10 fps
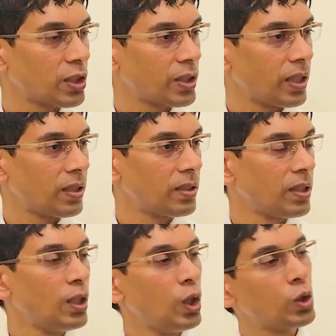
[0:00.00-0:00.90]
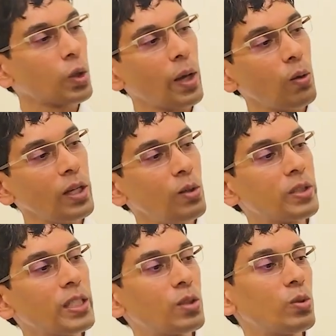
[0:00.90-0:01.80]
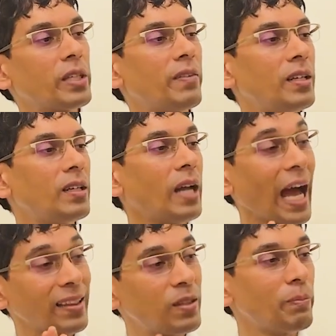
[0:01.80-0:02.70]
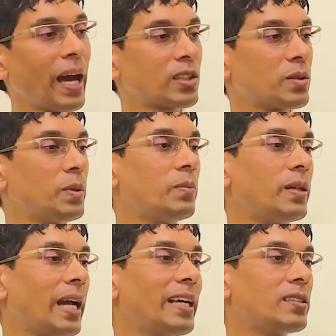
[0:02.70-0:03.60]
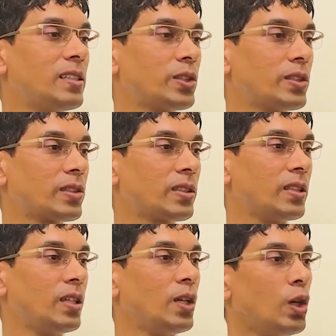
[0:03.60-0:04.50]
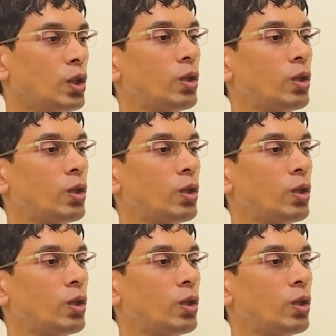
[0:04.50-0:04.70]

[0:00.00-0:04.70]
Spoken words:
dinner. So I only do 6 to 7 at the maximum rice dishes. So